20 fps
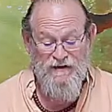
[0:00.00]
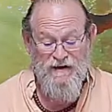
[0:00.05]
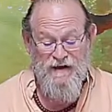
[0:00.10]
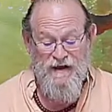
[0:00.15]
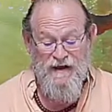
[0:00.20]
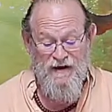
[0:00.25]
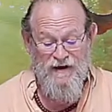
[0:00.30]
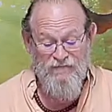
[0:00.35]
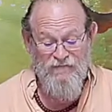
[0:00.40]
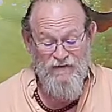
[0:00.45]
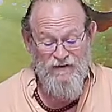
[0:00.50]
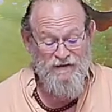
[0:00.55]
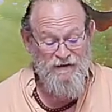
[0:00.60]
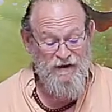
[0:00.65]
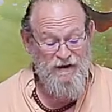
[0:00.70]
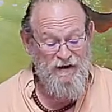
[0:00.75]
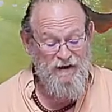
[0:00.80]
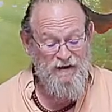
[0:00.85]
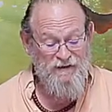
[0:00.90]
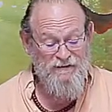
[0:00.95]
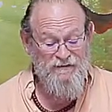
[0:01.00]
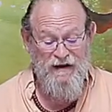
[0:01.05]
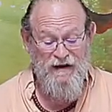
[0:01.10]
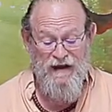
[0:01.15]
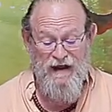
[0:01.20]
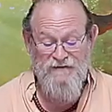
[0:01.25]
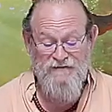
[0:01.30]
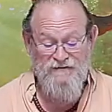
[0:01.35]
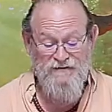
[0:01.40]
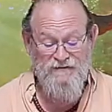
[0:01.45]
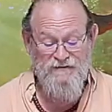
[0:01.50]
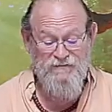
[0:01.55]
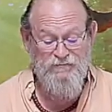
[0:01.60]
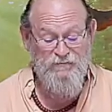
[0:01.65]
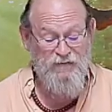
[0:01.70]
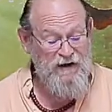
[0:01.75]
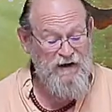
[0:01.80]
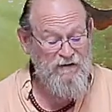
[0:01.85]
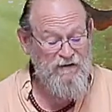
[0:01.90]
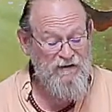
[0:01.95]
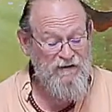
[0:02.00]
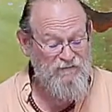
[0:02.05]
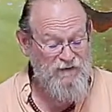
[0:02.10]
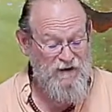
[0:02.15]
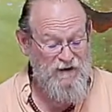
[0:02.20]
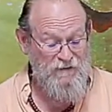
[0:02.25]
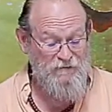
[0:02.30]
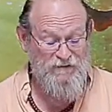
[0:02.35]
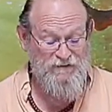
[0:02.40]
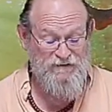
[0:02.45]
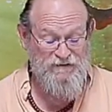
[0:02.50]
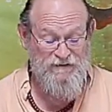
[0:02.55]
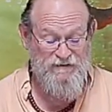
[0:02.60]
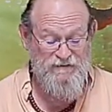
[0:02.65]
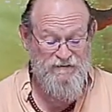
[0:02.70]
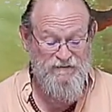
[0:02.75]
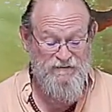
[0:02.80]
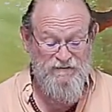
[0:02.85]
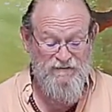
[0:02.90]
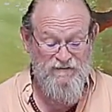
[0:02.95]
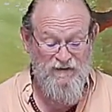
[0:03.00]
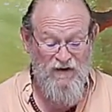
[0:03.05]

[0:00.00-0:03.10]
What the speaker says: Everything has its pair of opposites,